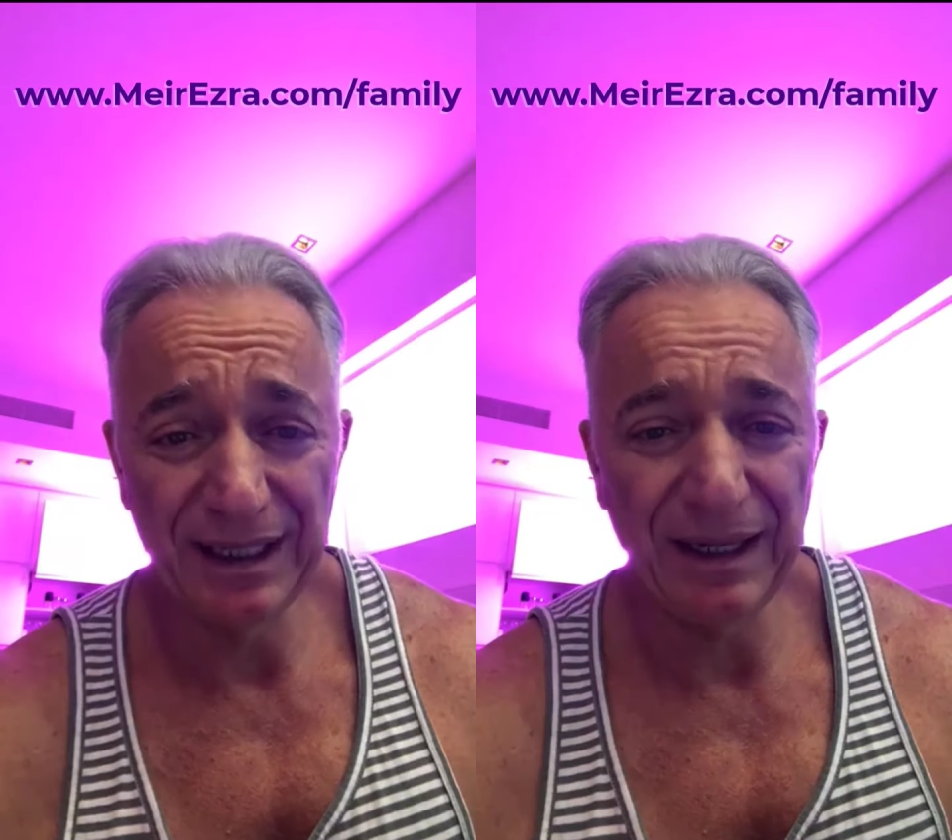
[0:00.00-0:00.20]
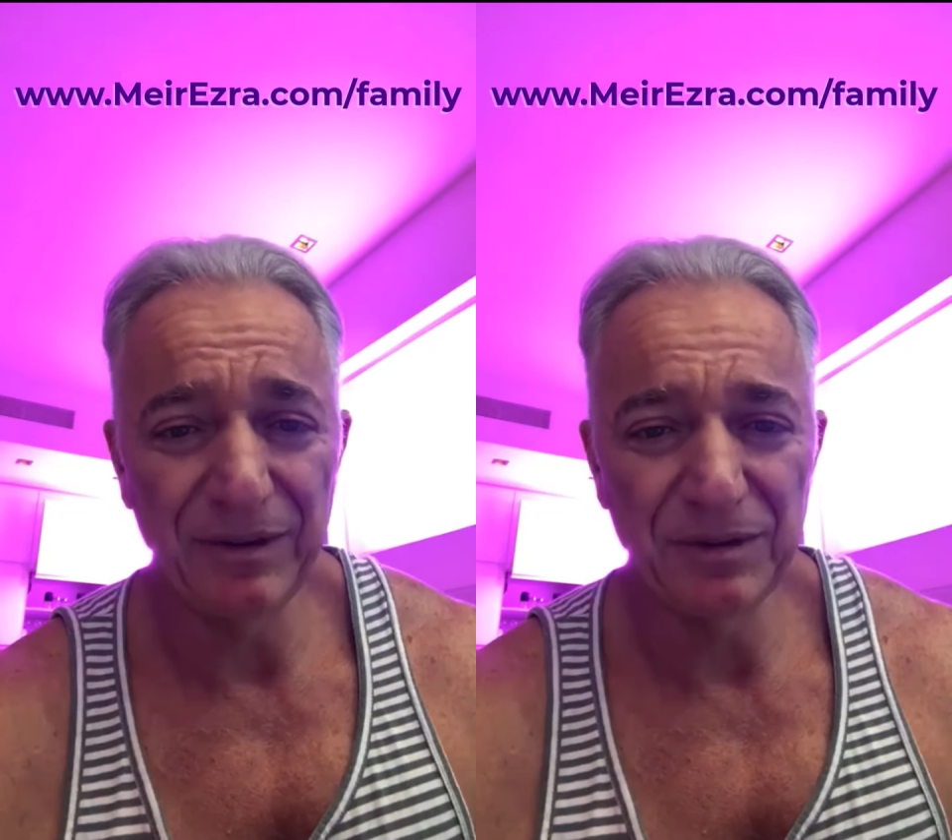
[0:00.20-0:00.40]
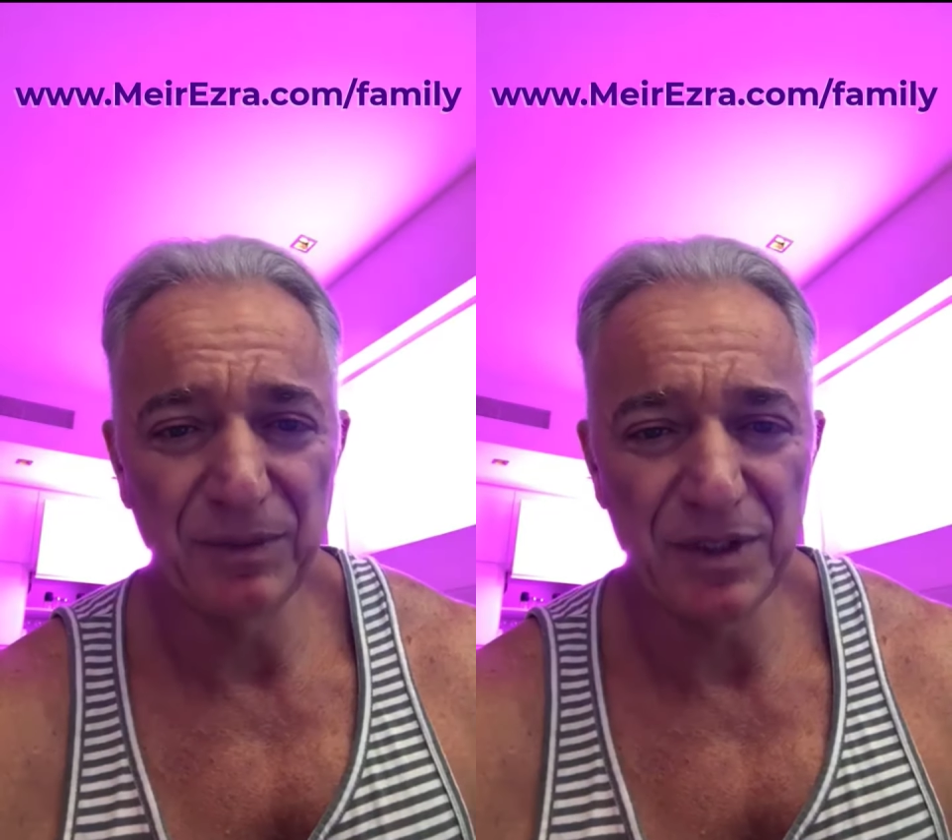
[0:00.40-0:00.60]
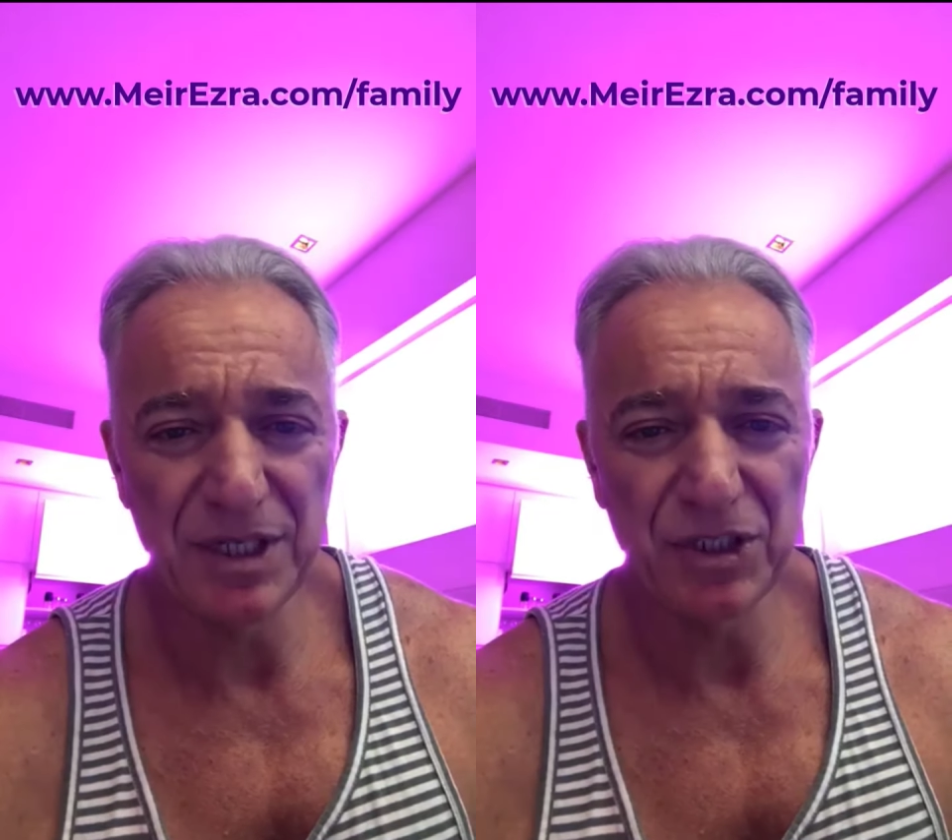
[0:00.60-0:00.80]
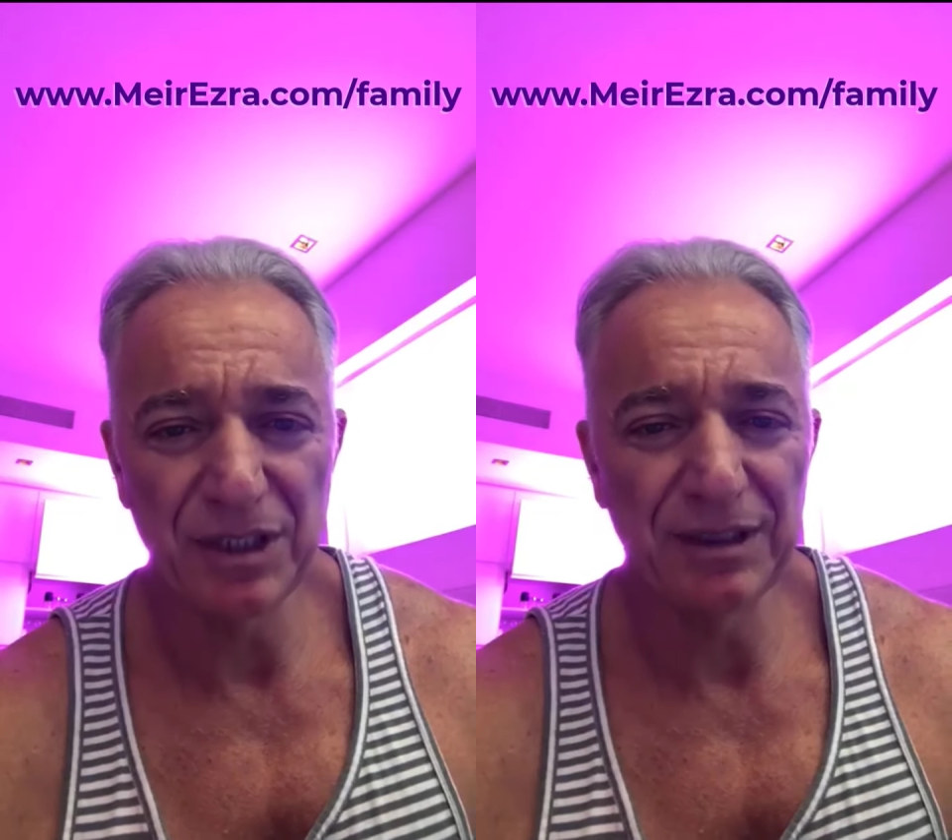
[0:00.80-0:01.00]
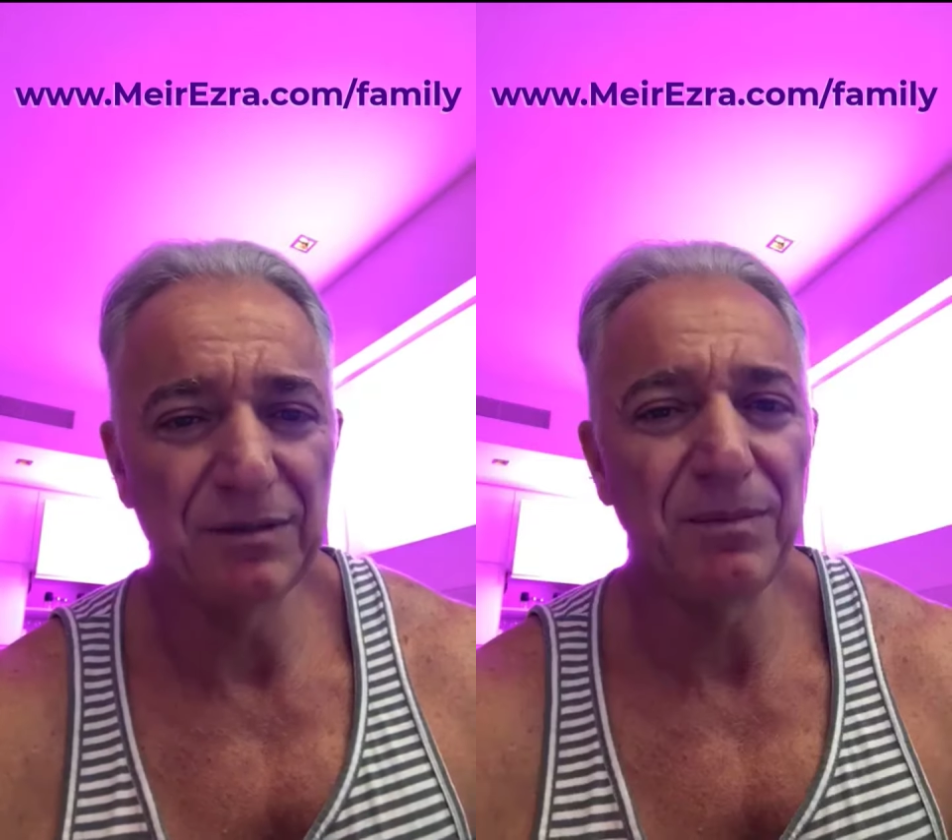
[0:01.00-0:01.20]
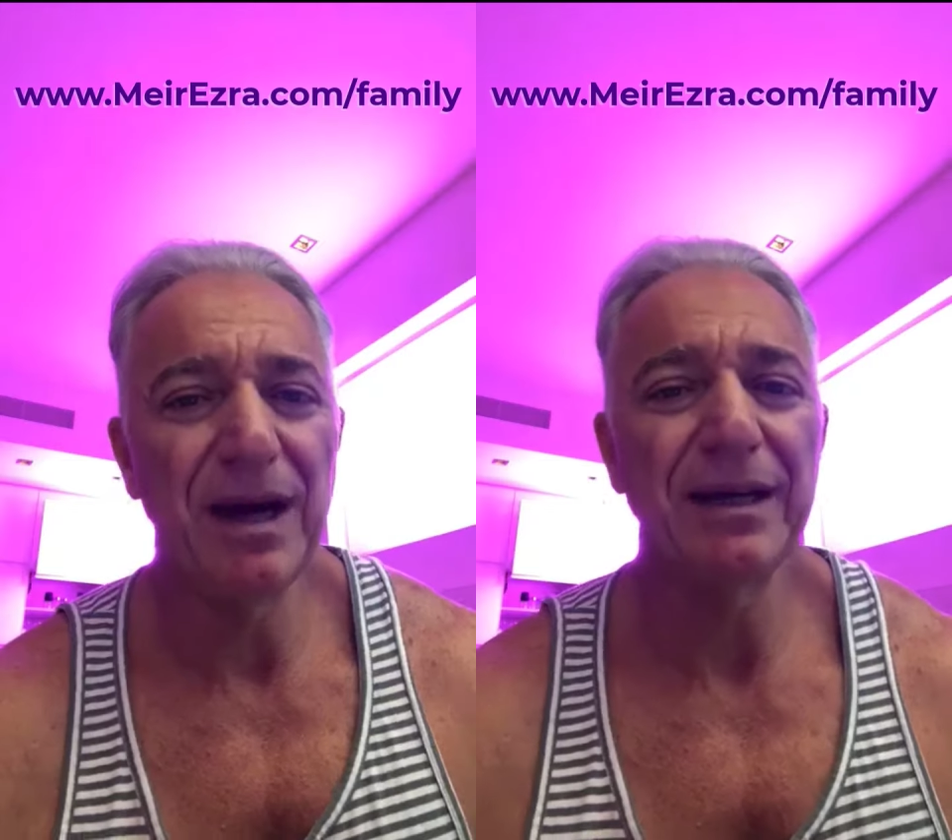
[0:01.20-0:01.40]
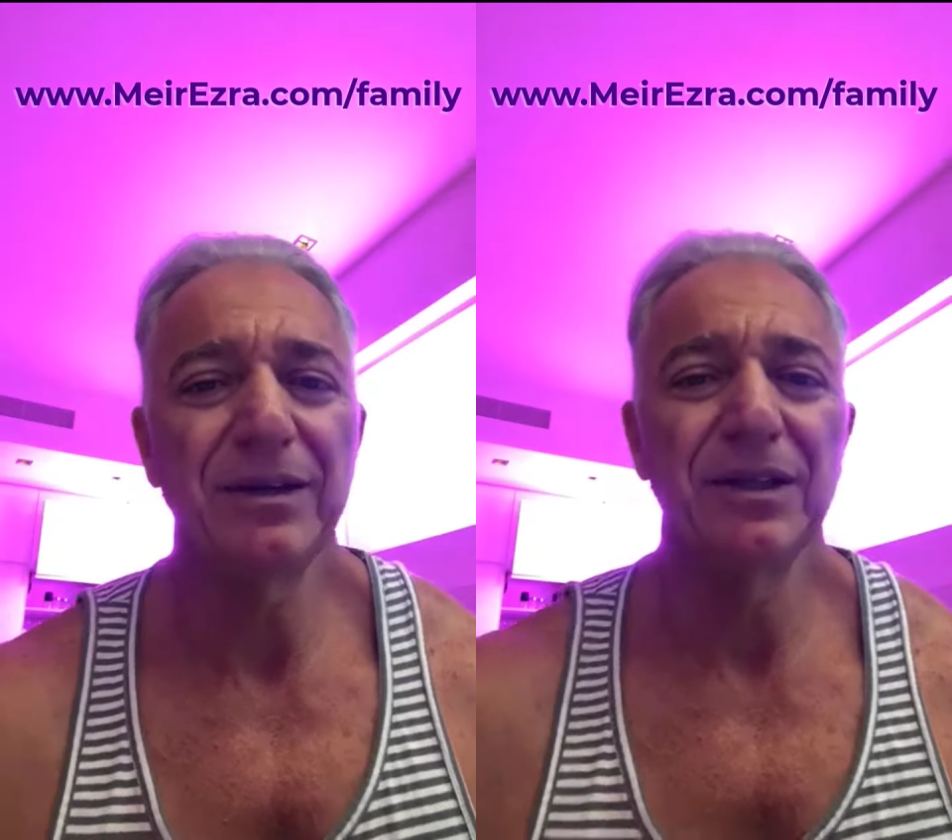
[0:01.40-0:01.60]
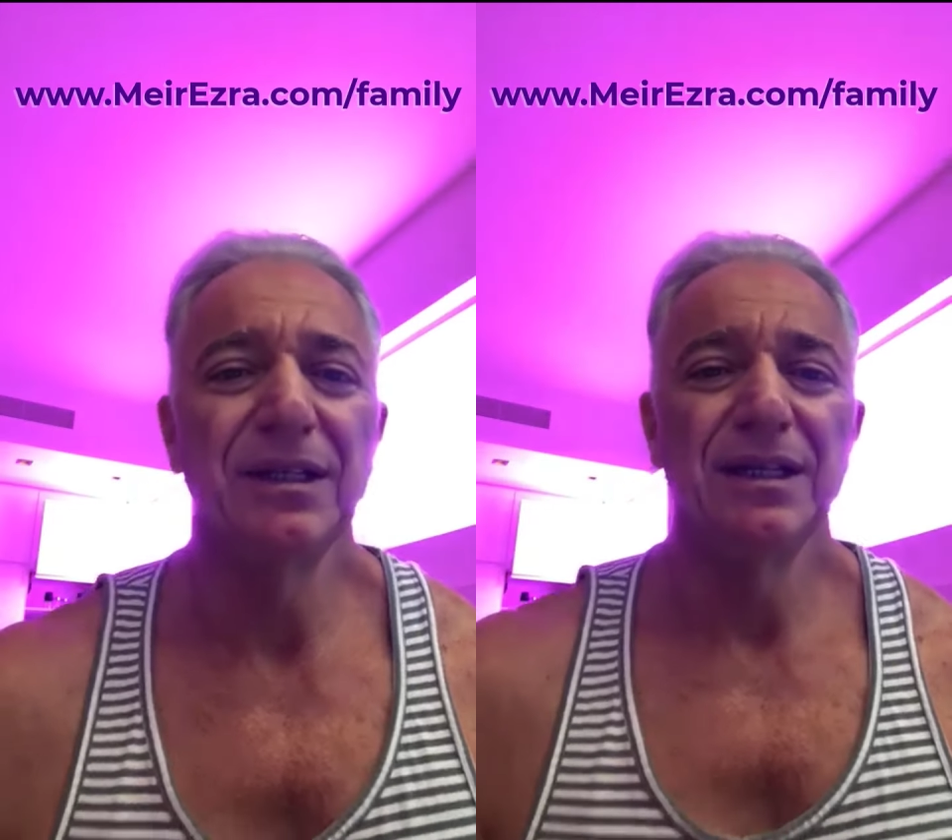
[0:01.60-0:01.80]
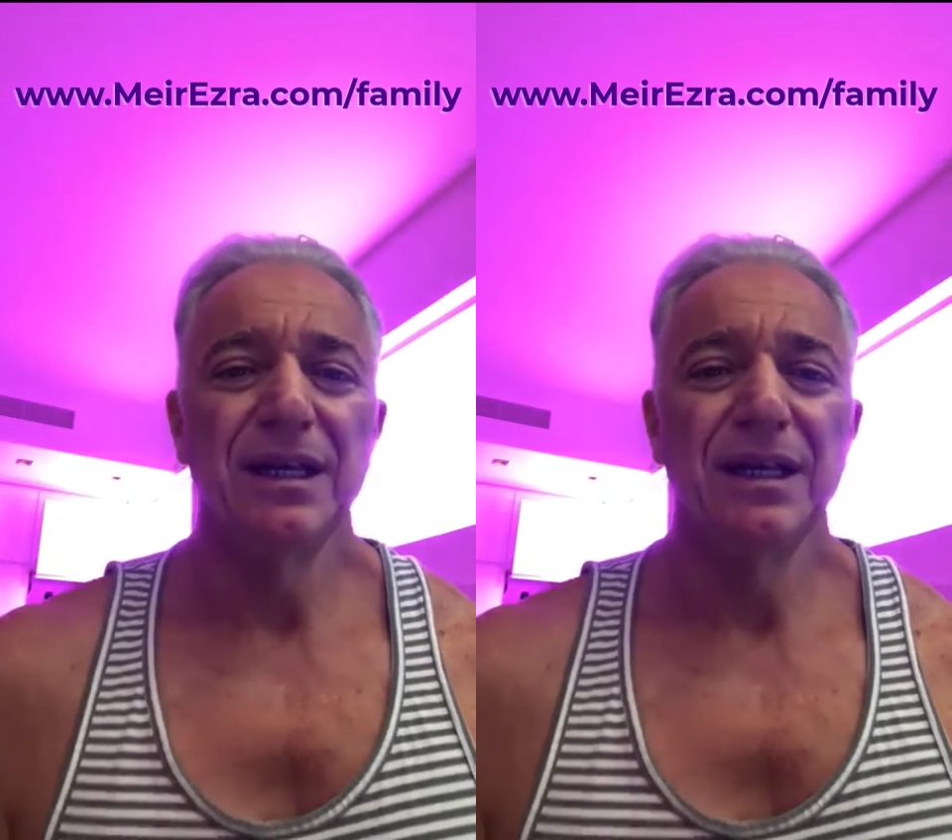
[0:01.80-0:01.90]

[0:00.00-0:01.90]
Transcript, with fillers: current position, admire